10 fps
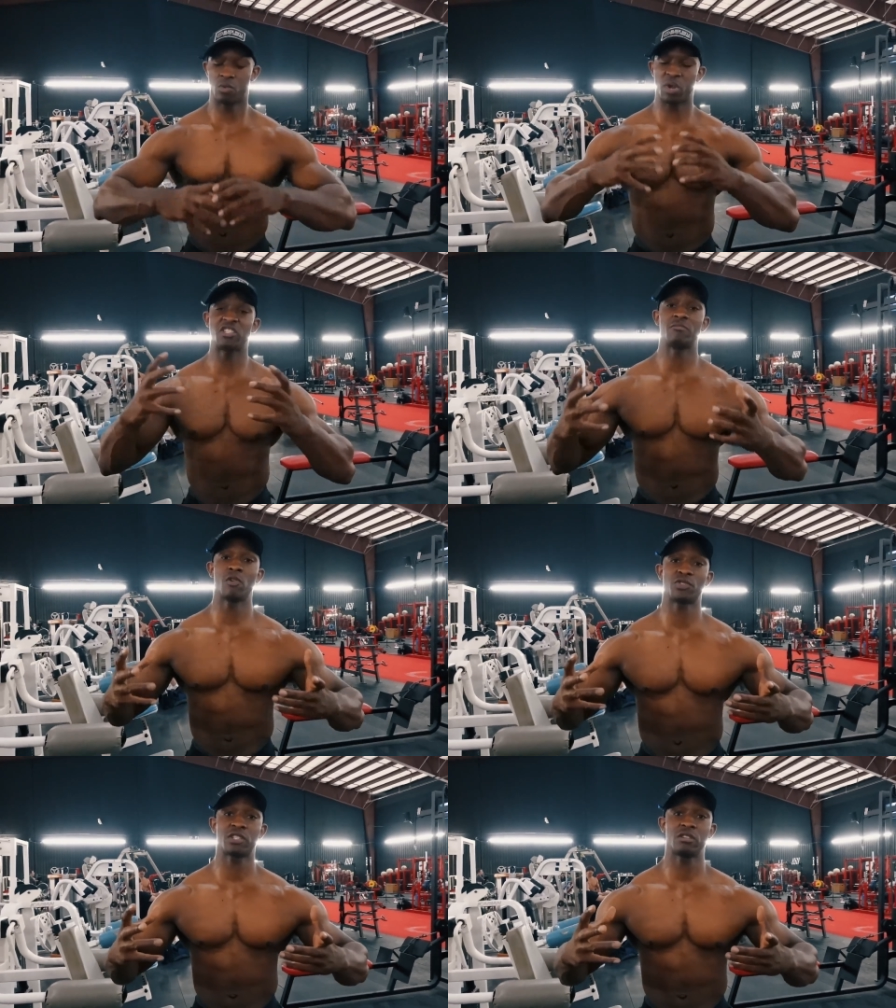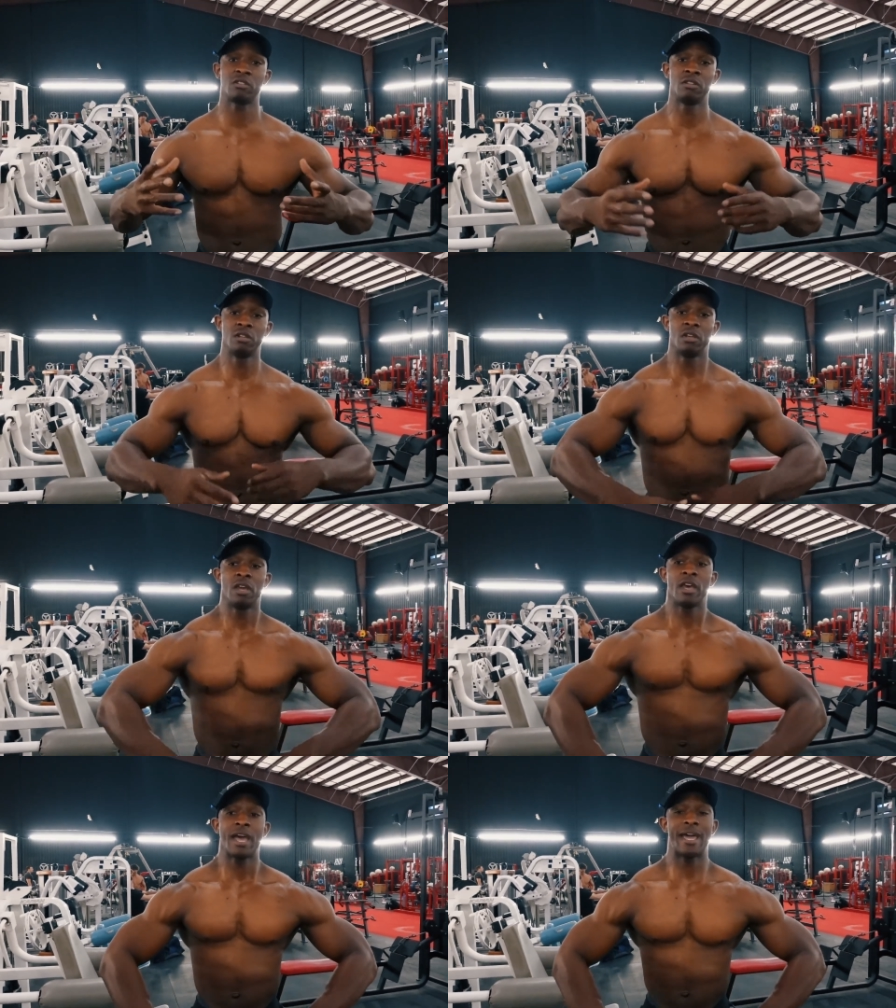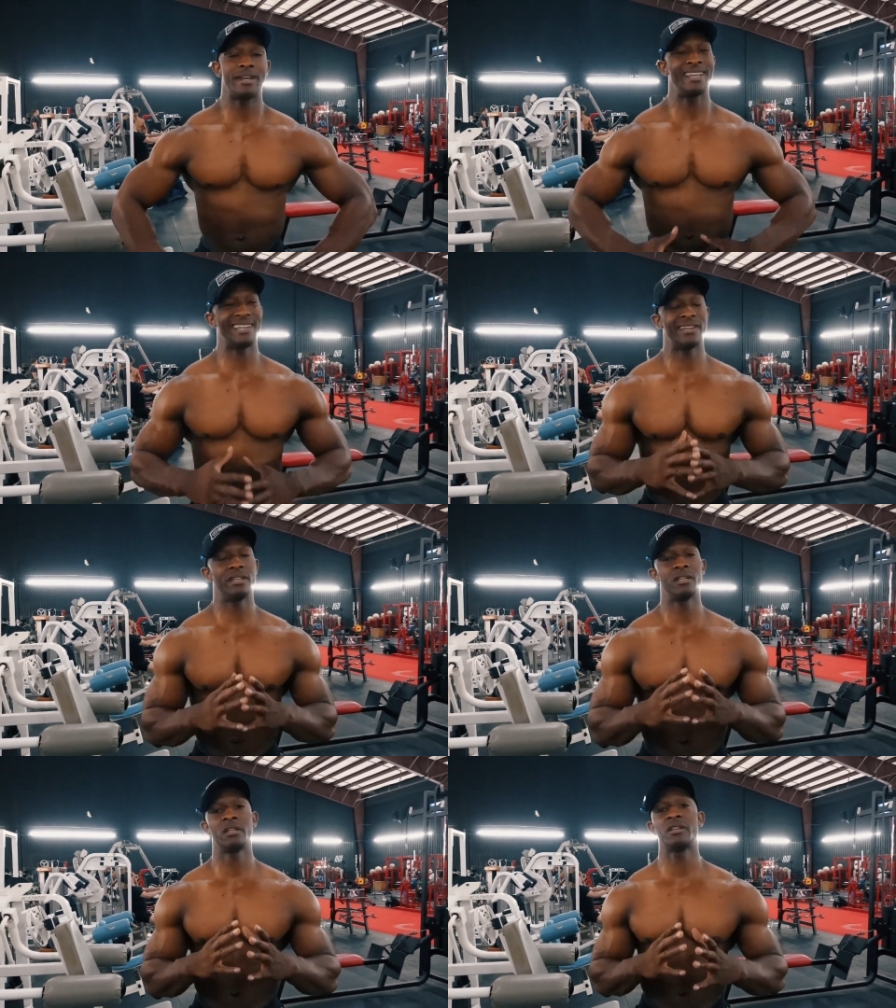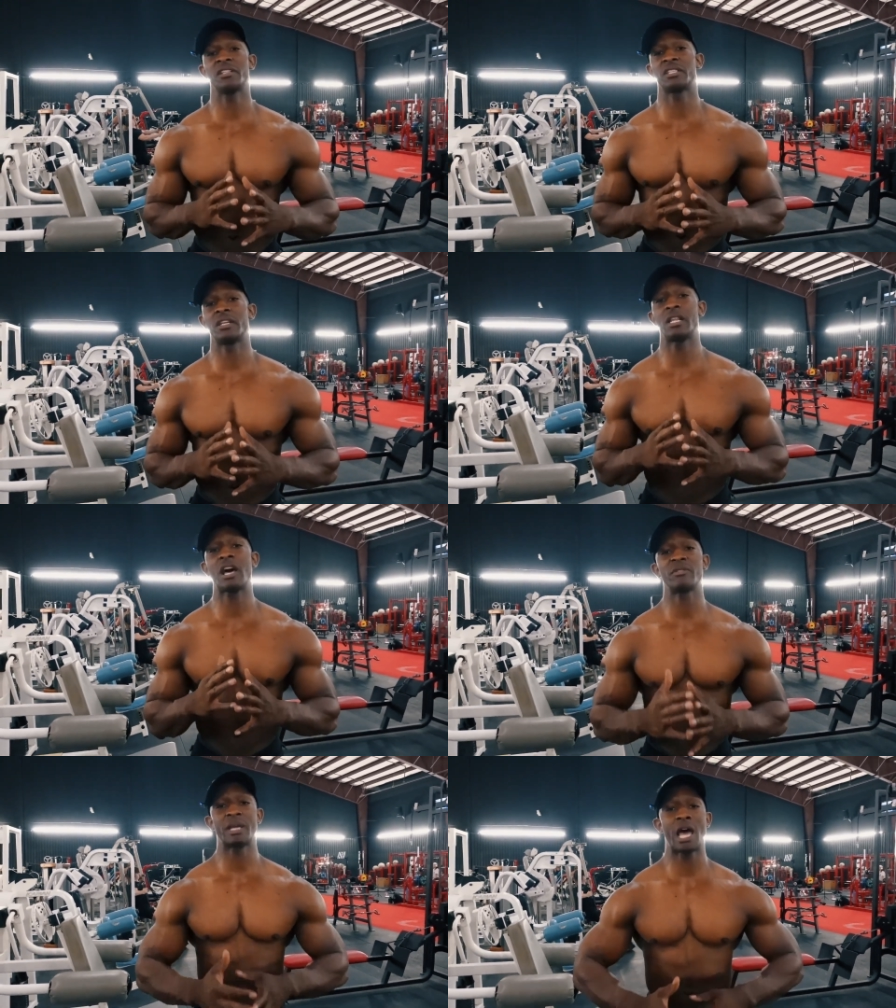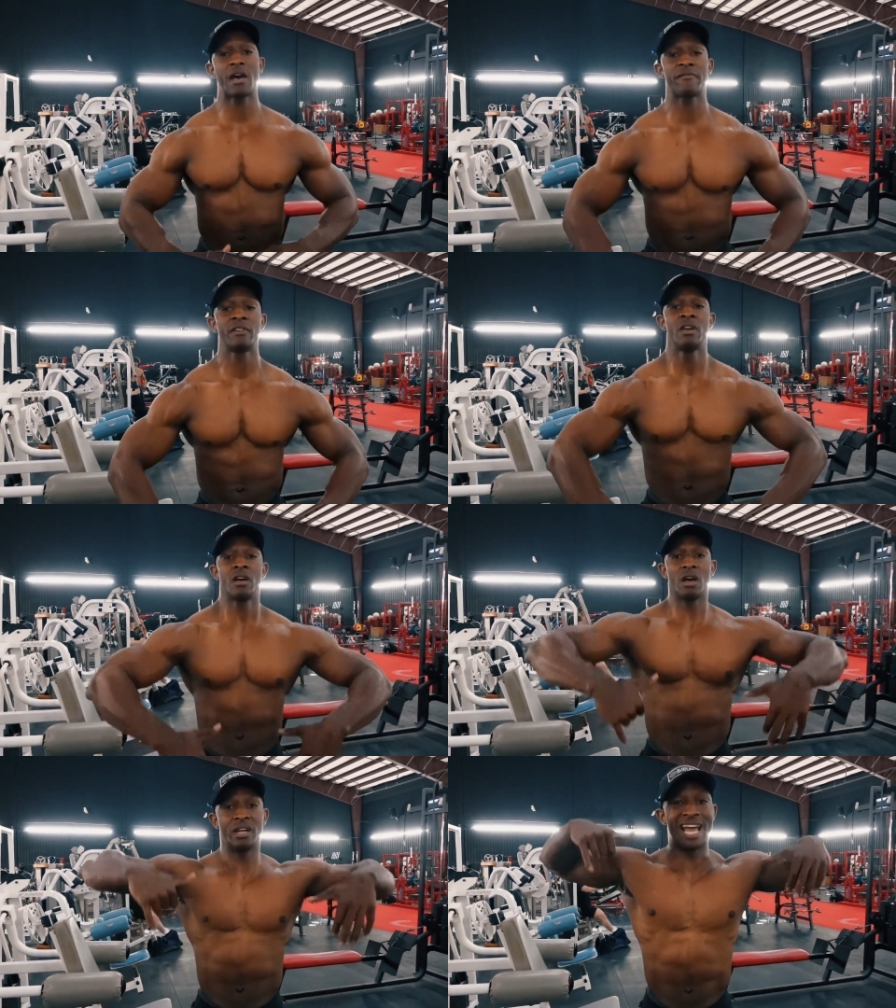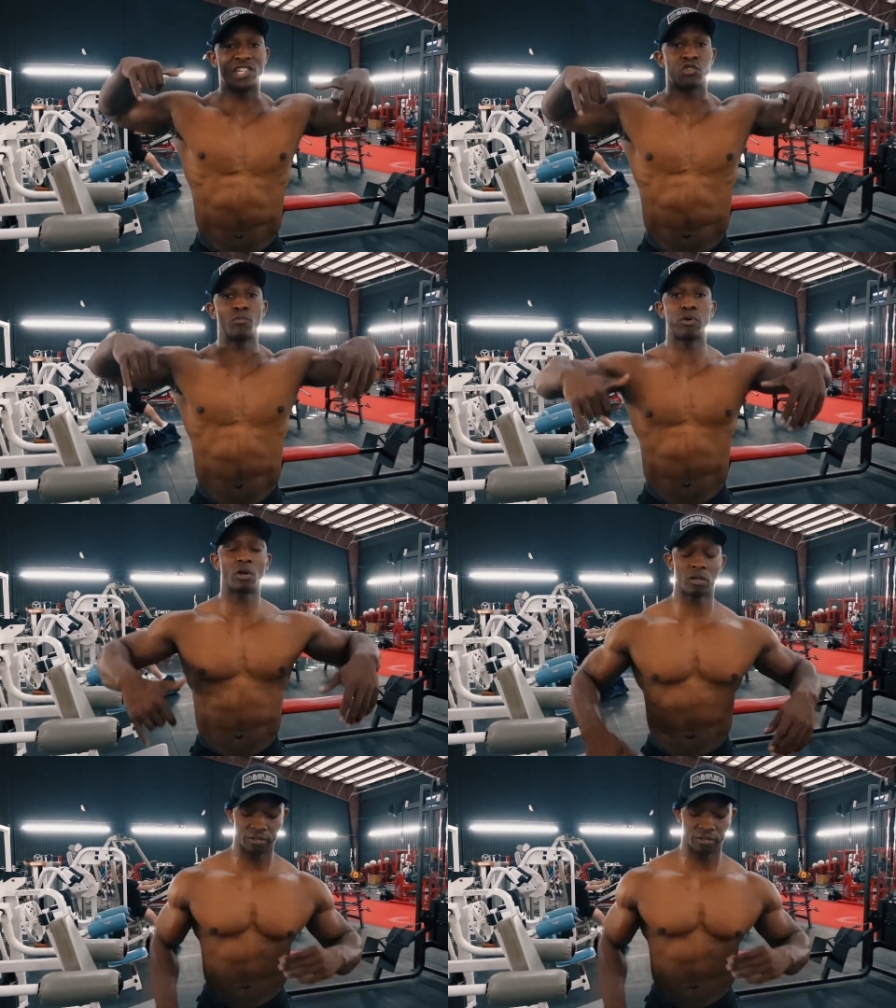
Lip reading: range of motion and it doesn't allow them to have a natural pull.